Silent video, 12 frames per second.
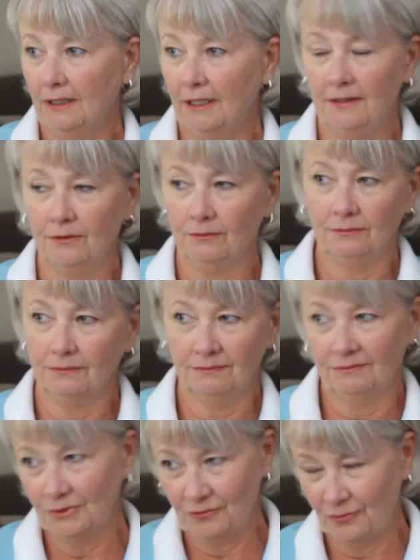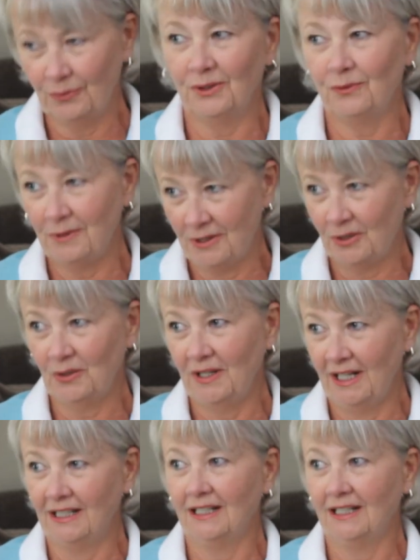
on the roof work with the crane,